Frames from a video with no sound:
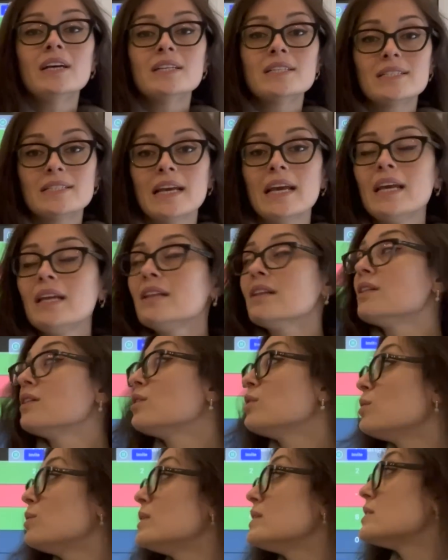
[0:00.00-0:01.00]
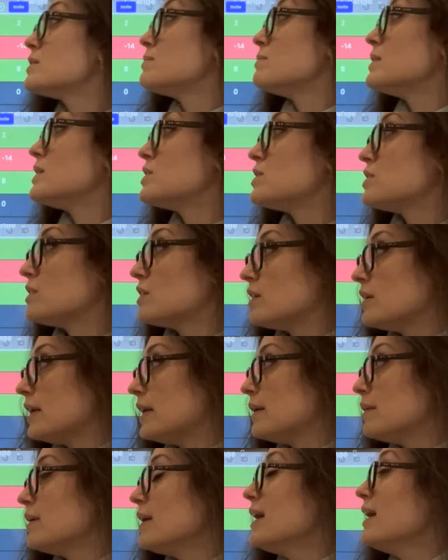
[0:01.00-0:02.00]
St. Louis,
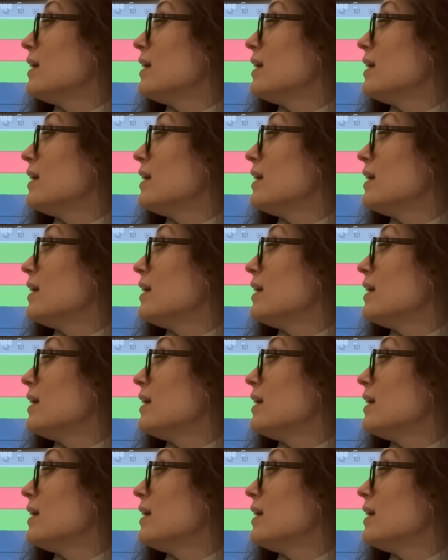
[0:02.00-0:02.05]
Missouri.